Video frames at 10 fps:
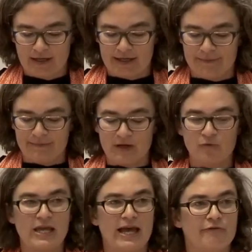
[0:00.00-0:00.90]
Um,
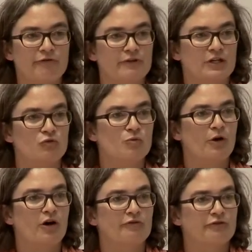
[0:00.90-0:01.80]
we have a group
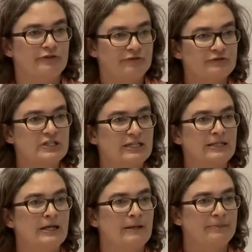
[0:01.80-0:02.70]
of
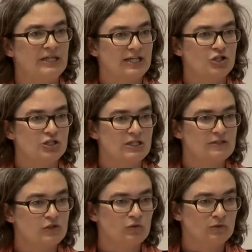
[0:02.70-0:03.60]
15 PhD
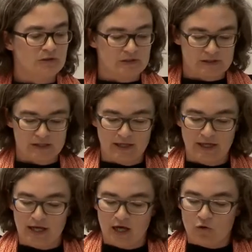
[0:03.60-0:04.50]
students
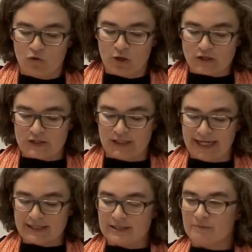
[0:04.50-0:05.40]
who were
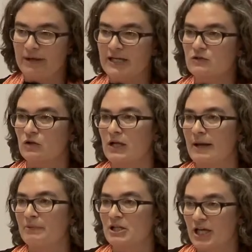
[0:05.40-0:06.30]
selected based on an
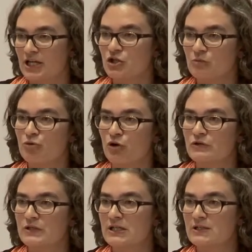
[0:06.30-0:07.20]
application
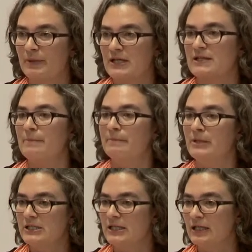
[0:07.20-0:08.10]
process by
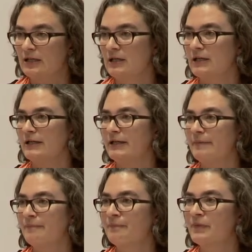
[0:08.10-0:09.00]
submitting
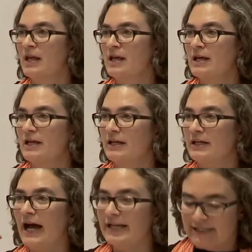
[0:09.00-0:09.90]
um,
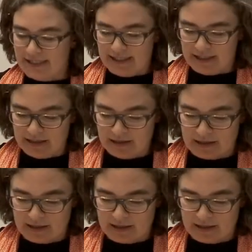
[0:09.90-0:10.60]
an idea